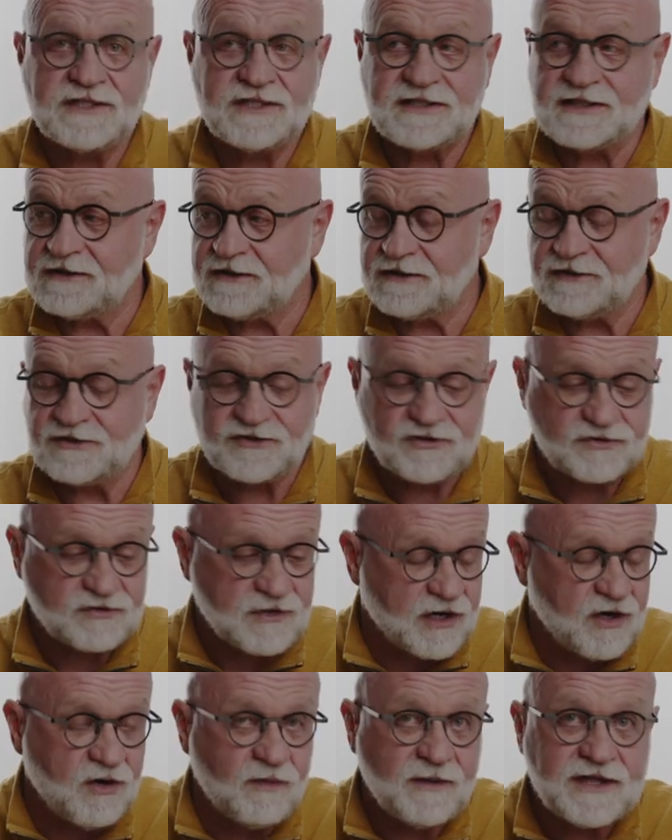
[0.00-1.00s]
still
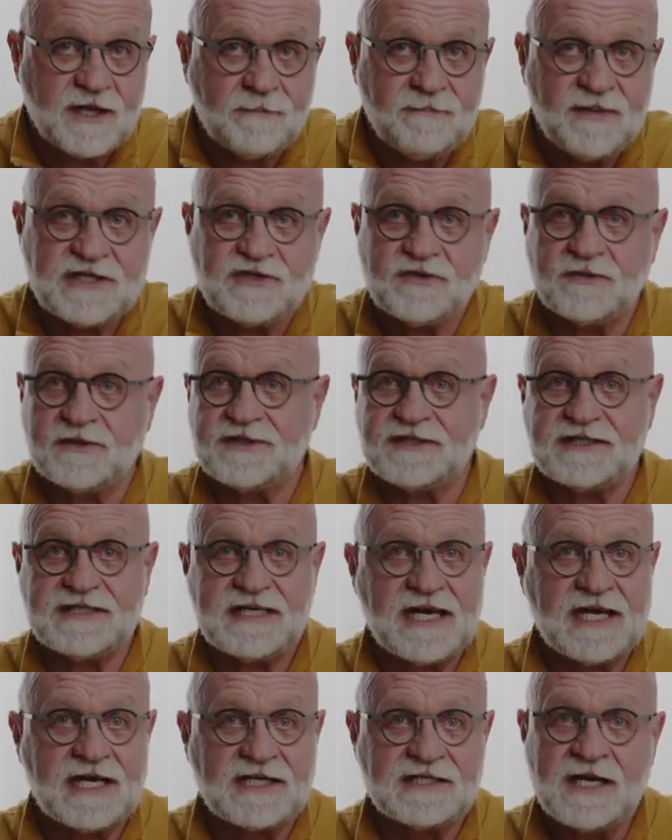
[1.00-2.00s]
struggle with habitual
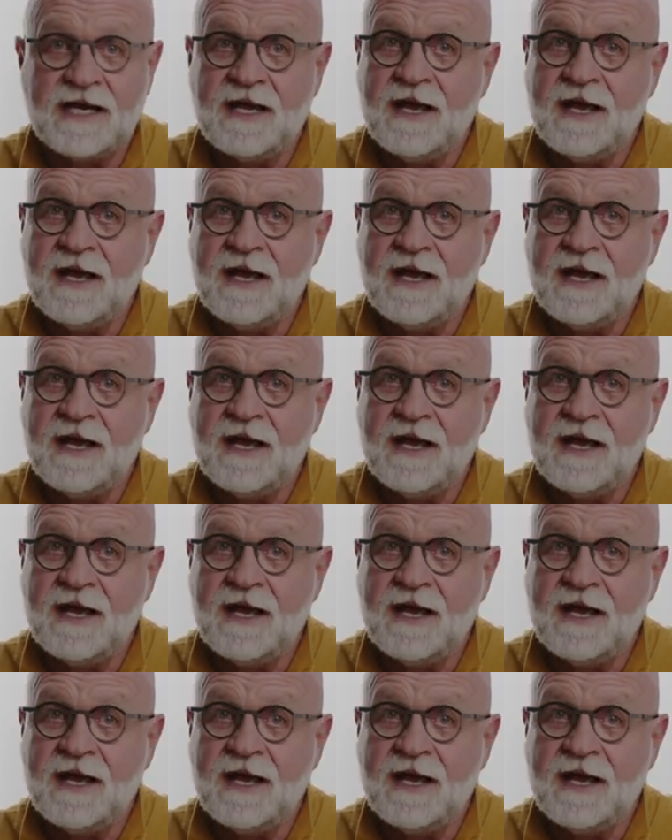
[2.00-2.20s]
sins,